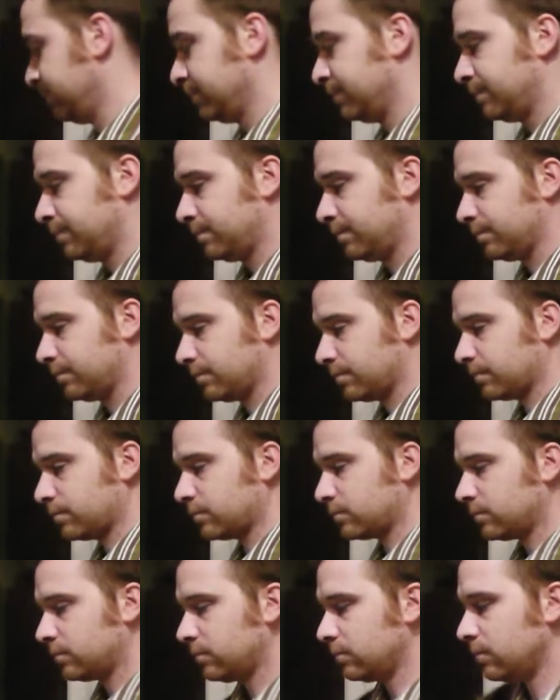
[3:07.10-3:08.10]

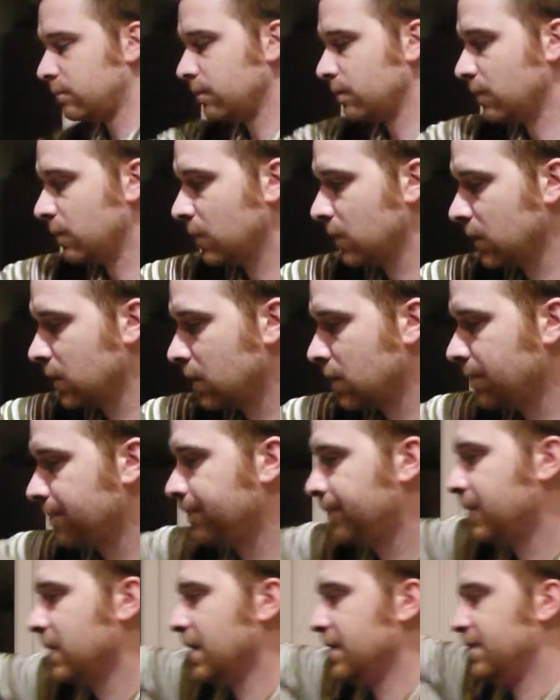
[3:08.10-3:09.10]

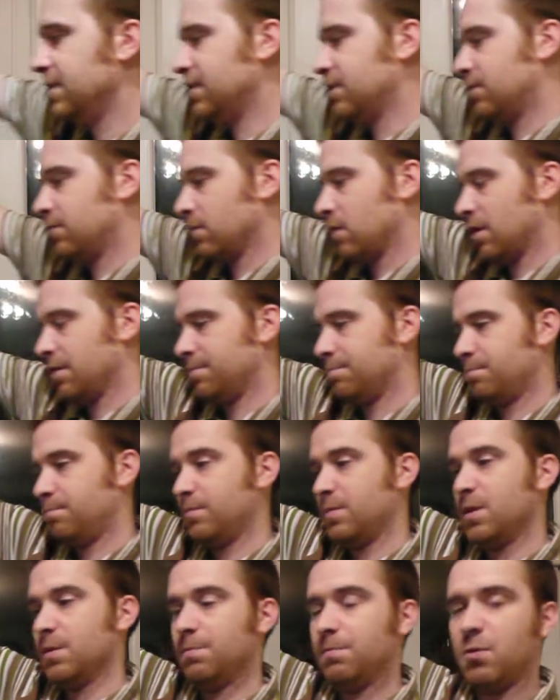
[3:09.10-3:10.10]
And this is
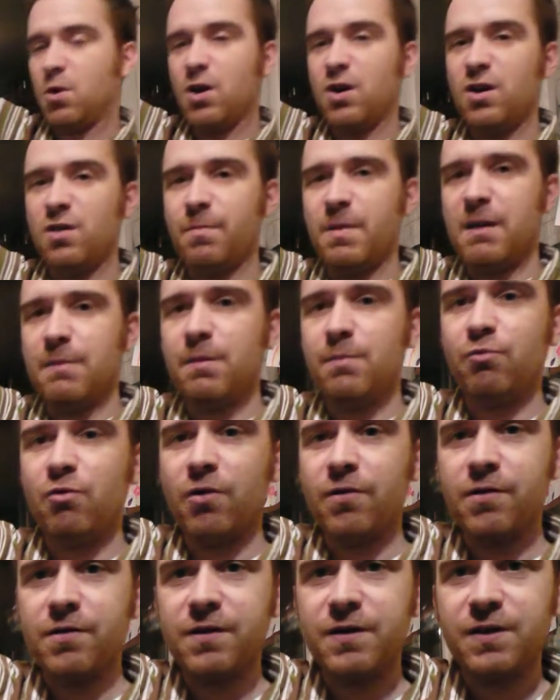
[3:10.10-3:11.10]
the kind of the baby
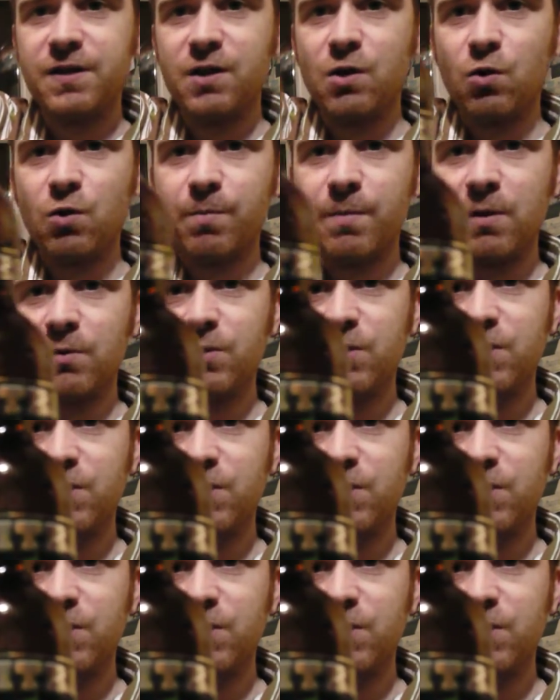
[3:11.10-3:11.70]
brother. This is the Oakmales